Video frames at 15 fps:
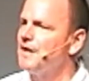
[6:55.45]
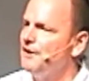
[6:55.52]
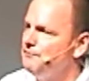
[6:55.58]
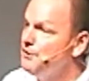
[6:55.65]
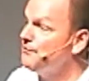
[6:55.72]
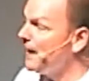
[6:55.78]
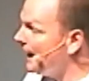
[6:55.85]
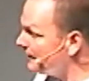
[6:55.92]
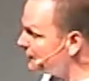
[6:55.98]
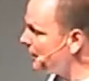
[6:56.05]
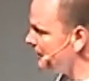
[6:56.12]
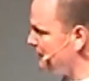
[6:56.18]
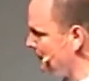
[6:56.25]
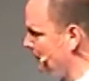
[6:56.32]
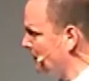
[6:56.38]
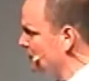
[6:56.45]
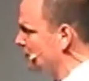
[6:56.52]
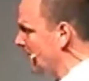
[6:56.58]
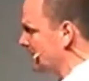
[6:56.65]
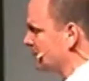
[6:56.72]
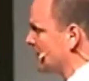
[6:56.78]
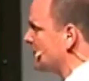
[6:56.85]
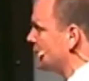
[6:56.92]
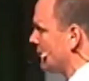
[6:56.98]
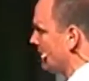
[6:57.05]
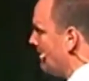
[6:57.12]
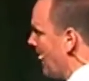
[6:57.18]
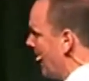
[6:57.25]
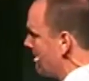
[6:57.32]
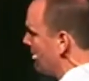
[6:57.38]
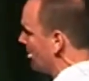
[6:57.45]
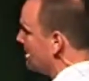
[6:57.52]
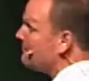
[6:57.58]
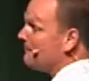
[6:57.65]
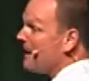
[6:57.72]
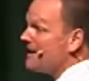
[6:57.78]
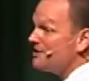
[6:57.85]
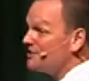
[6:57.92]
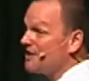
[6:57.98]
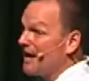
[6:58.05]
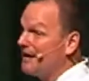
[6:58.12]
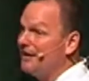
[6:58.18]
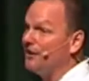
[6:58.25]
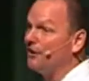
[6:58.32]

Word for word: If you've got a different translation of the Bible, it may say